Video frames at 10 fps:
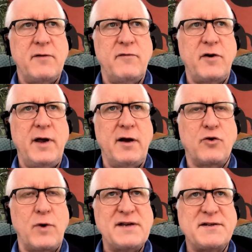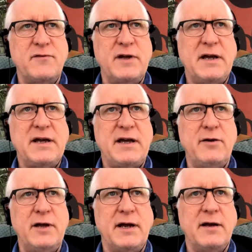very aggressively
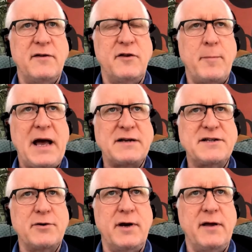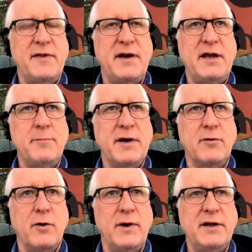killing the bacteria that he'd
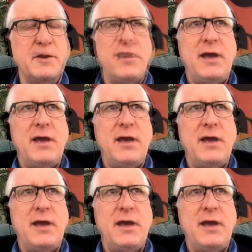been growing in.